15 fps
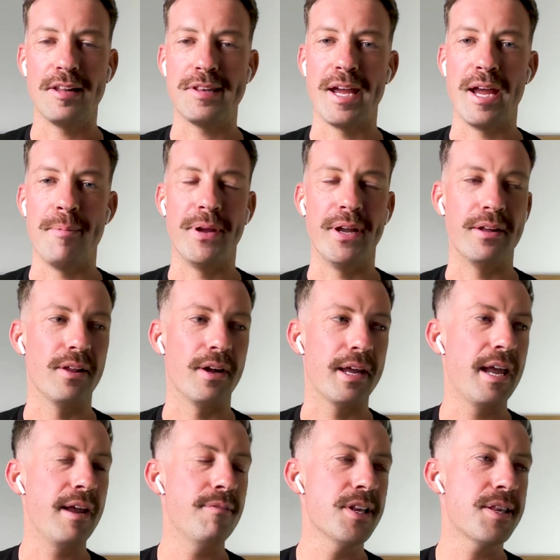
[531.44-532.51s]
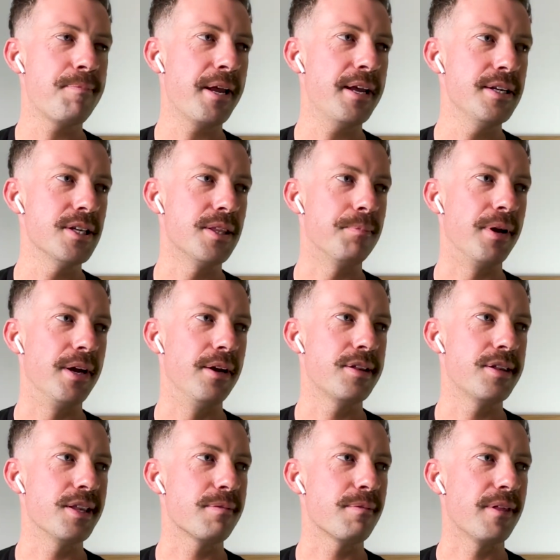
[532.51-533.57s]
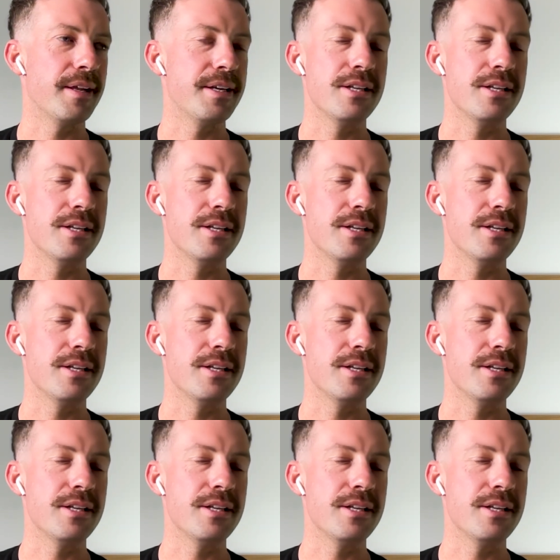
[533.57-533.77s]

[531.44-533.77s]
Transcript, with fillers: That's epic. Like even speaking to the Petersons where yeah.